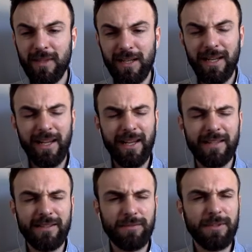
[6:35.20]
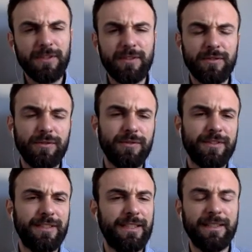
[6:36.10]
And the reason I don't
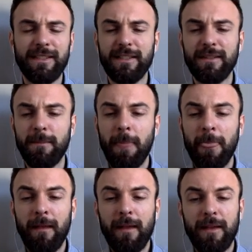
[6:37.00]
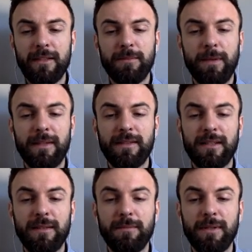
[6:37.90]
use didn't here is
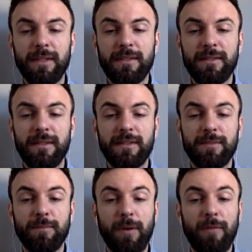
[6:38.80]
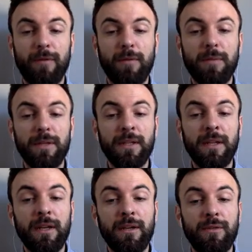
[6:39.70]
basically because it's preferably
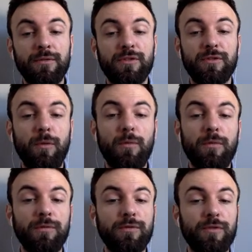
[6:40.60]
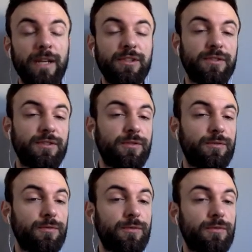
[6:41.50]
use no contractions
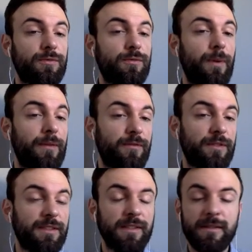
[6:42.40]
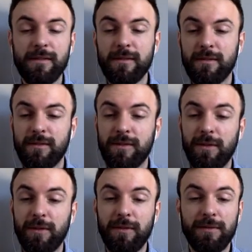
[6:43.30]
to emphasis,
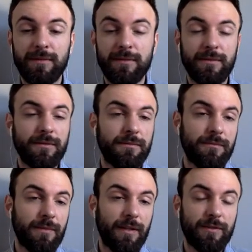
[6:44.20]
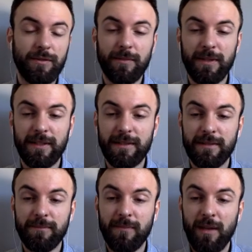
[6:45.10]
so it's actually really easy.